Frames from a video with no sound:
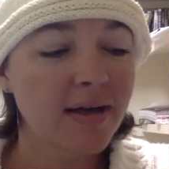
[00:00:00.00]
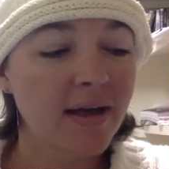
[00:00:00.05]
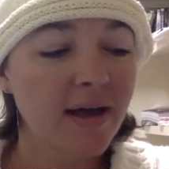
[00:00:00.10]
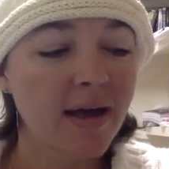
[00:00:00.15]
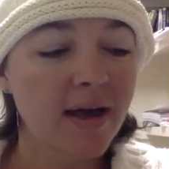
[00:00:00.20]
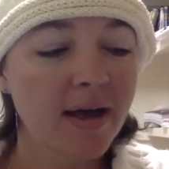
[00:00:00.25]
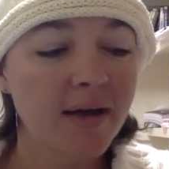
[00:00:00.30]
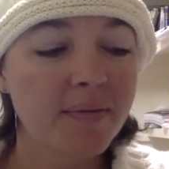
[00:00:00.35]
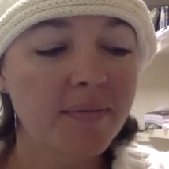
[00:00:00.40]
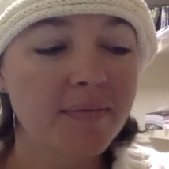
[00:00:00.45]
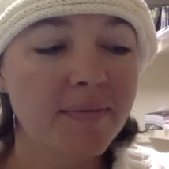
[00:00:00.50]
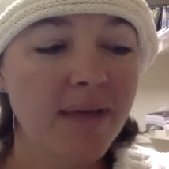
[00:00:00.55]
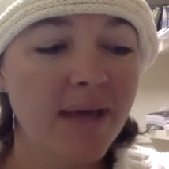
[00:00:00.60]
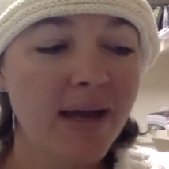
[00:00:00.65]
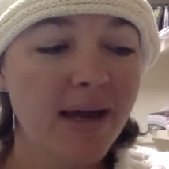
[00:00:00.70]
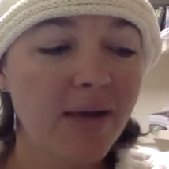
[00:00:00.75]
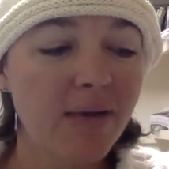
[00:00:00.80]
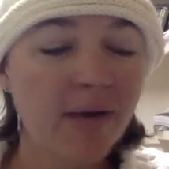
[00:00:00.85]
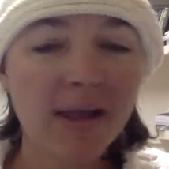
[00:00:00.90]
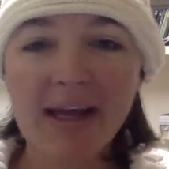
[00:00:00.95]
And
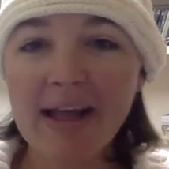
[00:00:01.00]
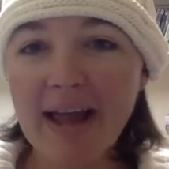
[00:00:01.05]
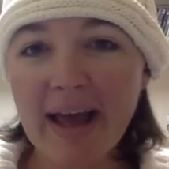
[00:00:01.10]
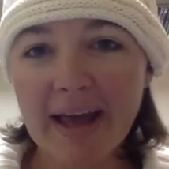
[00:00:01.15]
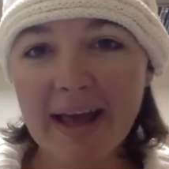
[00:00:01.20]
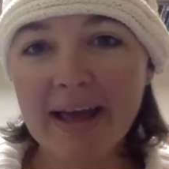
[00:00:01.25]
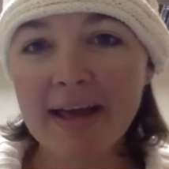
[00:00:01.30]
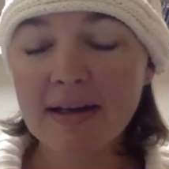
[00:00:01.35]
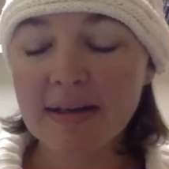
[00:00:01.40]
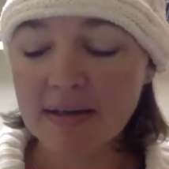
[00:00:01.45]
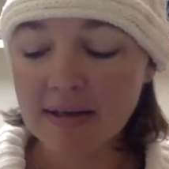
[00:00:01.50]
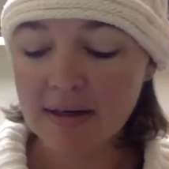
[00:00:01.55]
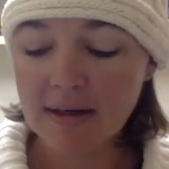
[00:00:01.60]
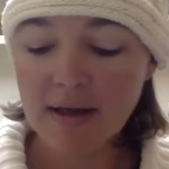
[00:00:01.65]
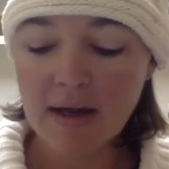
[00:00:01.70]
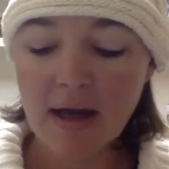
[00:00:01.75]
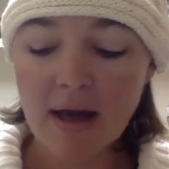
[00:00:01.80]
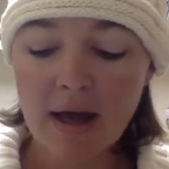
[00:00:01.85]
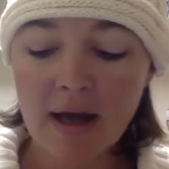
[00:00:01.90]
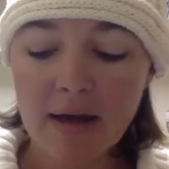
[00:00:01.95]
I really like it.
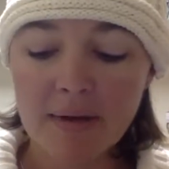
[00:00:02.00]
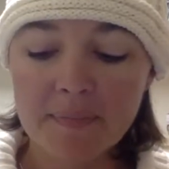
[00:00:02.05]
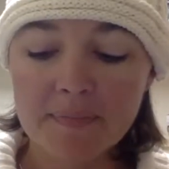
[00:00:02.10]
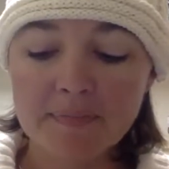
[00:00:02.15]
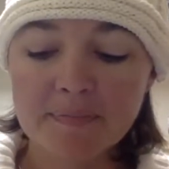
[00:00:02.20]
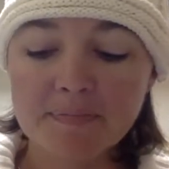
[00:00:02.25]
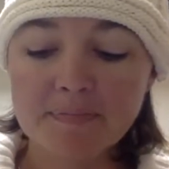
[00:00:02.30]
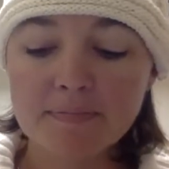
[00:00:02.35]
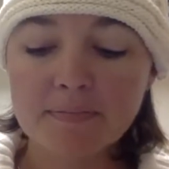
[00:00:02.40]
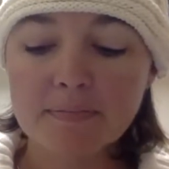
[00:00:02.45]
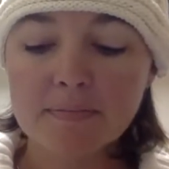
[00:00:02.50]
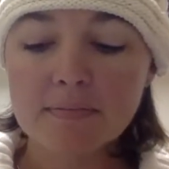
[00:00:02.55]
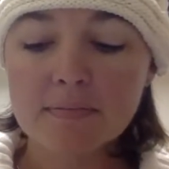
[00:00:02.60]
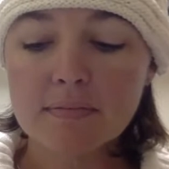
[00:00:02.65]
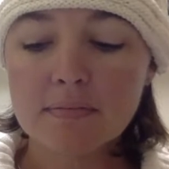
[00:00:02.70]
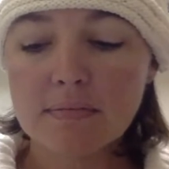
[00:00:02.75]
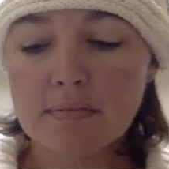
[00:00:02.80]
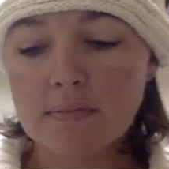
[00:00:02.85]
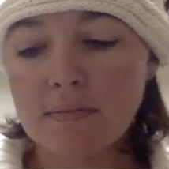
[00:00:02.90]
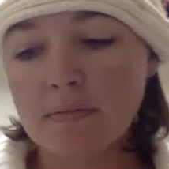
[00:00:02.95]

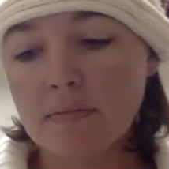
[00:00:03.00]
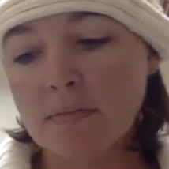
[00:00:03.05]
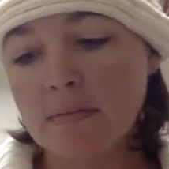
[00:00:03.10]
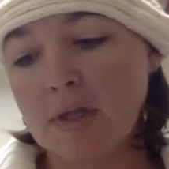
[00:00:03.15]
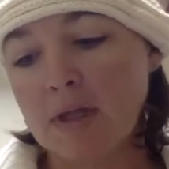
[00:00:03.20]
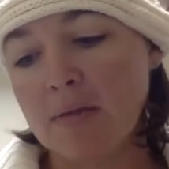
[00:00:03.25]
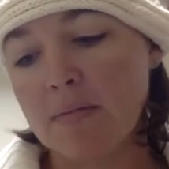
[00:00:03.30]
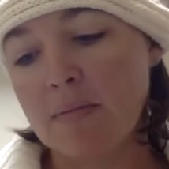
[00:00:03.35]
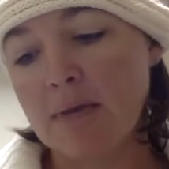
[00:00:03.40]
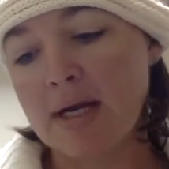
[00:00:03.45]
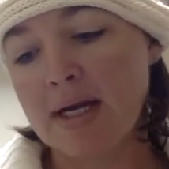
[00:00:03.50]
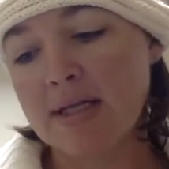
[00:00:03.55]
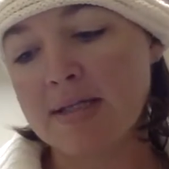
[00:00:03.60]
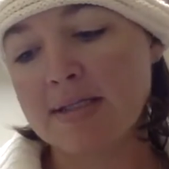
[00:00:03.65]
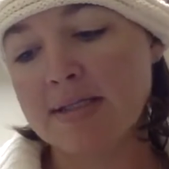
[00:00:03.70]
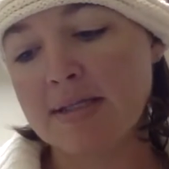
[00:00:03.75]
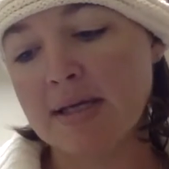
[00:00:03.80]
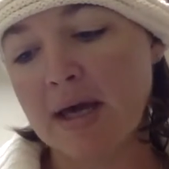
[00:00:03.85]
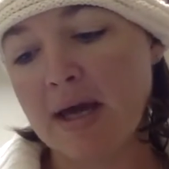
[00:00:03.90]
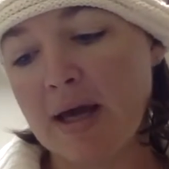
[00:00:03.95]
But
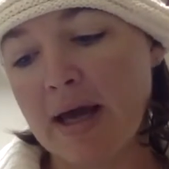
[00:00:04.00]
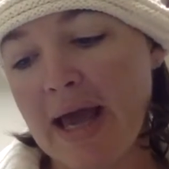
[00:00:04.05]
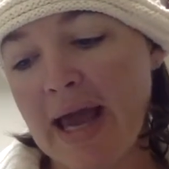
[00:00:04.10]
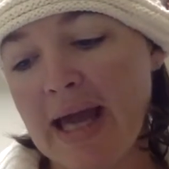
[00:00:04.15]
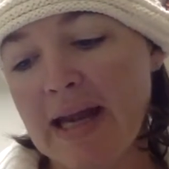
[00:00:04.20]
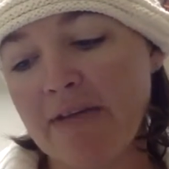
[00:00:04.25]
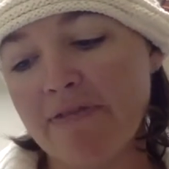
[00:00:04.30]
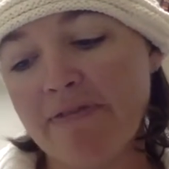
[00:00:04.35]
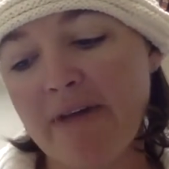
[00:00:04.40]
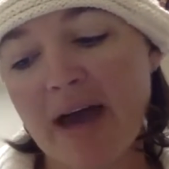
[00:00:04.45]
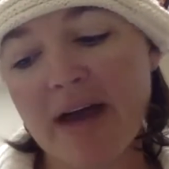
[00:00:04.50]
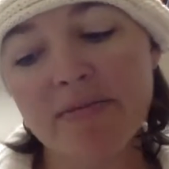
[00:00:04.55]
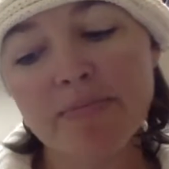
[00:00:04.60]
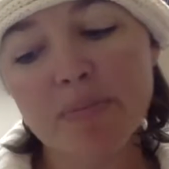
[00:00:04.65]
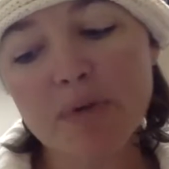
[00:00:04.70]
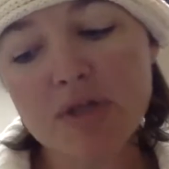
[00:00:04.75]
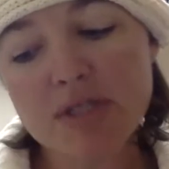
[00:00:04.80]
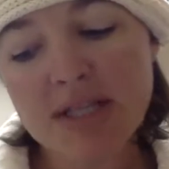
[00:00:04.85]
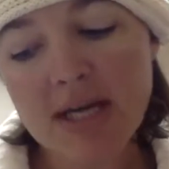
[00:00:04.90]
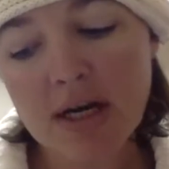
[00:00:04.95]
it's 85%
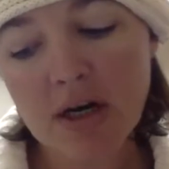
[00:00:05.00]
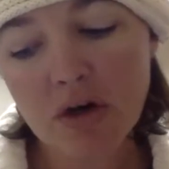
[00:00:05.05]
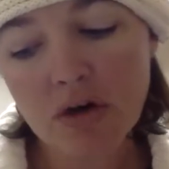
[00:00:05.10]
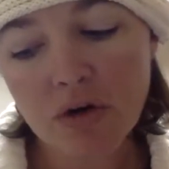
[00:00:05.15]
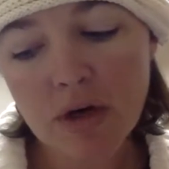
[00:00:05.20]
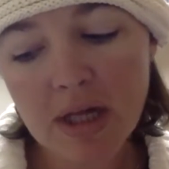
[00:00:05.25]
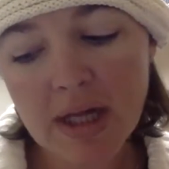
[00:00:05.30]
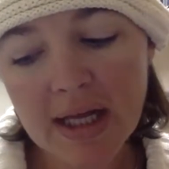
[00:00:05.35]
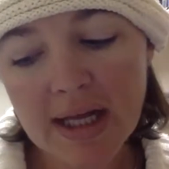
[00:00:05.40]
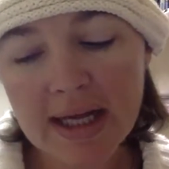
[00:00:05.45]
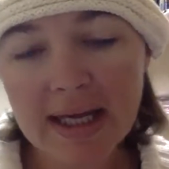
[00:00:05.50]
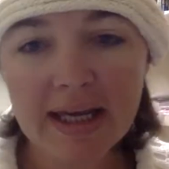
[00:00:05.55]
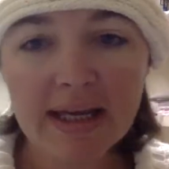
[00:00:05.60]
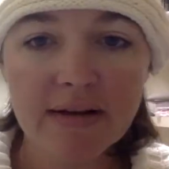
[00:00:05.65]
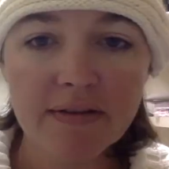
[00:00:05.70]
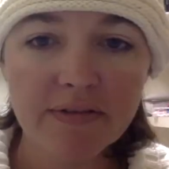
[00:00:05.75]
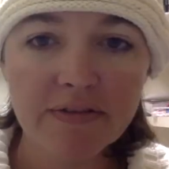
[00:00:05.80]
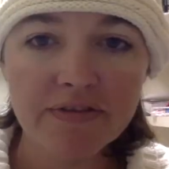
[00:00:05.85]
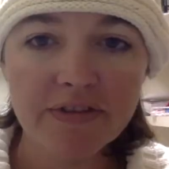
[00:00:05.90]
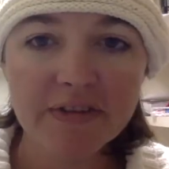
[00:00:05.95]
acrylic
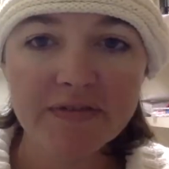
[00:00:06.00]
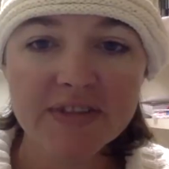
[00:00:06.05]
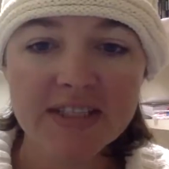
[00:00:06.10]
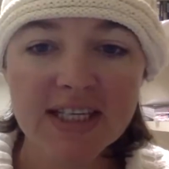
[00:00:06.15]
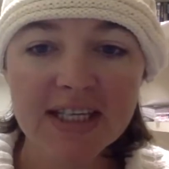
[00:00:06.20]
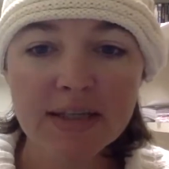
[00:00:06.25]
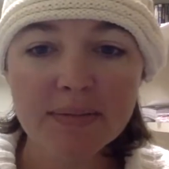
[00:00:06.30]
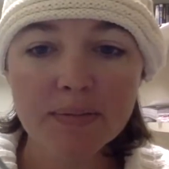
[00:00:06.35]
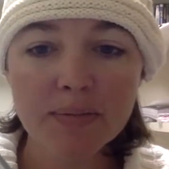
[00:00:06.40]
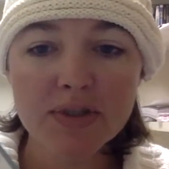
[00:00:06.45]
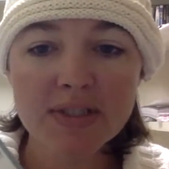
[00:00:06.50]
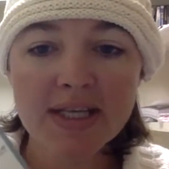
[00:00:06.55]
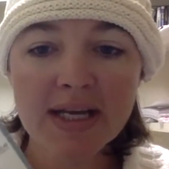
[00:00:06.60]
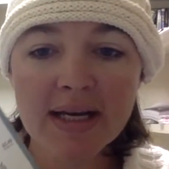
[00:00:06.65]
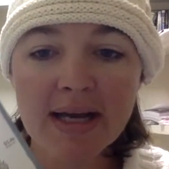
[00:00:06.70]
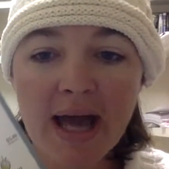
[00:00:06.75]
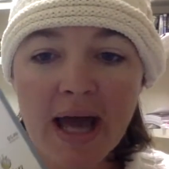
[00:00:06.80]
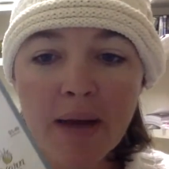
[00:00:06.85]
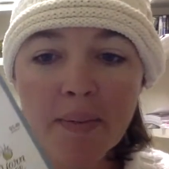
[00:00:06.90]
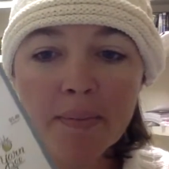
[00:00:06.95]
and
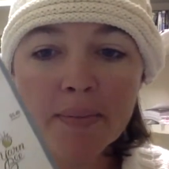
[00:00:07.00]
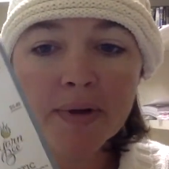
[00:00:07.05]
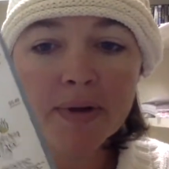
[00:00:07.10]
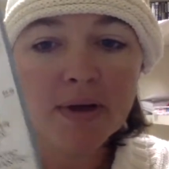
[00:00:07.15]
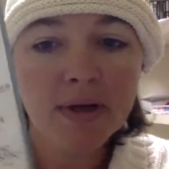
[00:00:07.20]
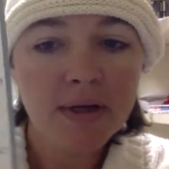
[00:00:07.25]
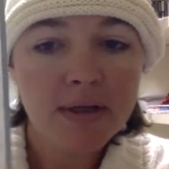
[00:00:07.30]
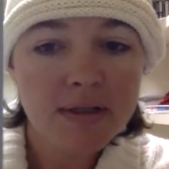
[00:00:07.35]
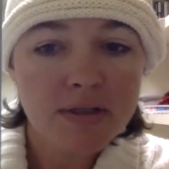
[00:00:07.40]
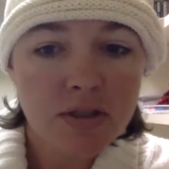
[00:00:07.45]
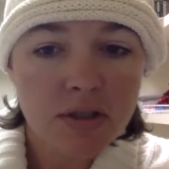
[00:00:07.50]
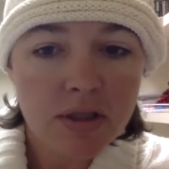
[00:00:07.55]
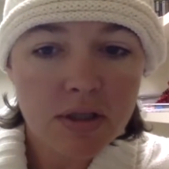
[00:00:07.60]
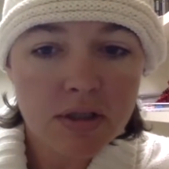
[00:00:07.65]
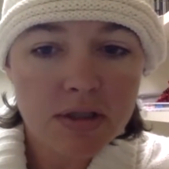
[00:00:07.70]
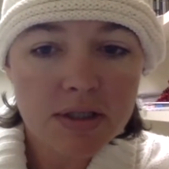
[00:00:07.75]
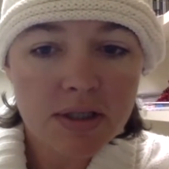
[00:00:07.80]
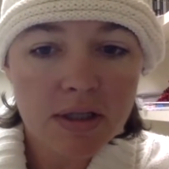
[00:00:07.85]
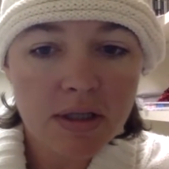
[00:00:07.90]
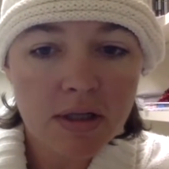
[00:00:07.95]
15% hemp. So
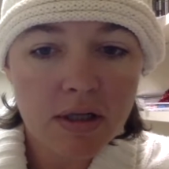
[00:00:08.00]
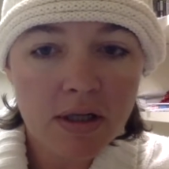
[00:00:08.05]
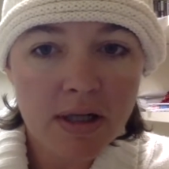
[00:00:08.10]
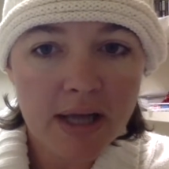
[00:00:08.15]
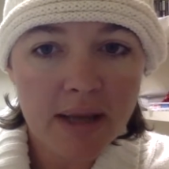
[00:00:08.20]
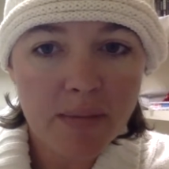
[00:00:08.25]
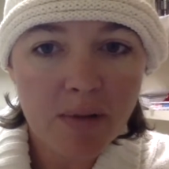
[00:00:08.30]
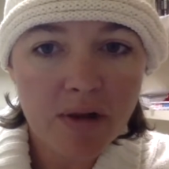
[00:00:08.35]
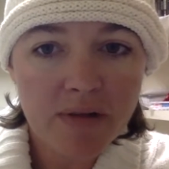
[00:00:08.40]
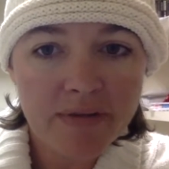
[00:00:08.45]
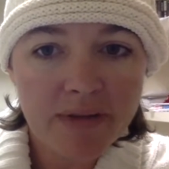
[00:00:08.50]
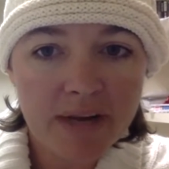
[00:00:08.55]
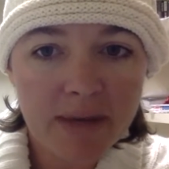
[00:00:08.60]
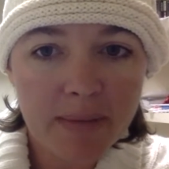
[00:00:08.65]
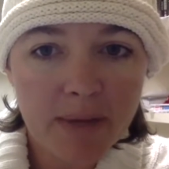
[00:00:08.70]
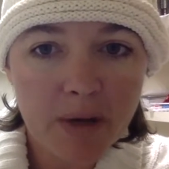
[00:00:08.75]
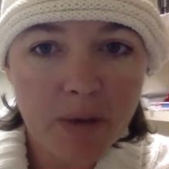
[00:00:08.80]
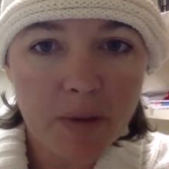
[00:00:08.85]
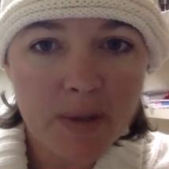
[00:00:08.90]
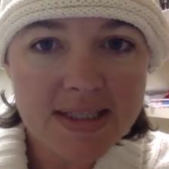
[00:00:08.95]
there's a little label if
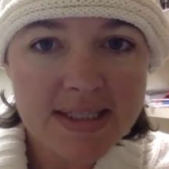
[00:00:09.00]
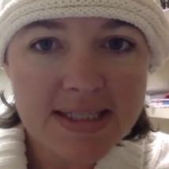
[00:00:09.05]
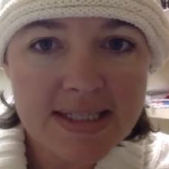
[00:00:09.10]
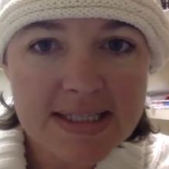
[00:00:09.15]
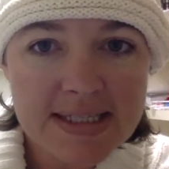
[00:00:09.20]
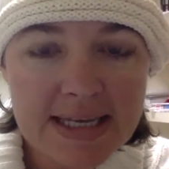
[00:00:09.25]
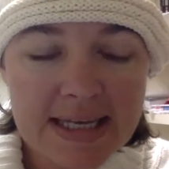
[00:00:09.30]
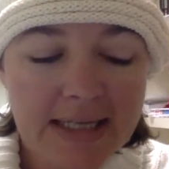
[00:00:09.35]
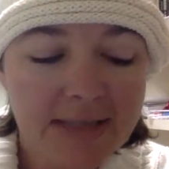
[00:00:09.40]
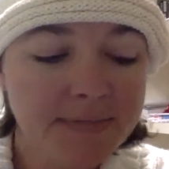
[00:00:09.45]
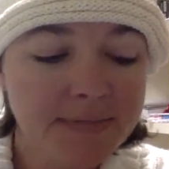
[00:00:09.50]
anybody wants to see.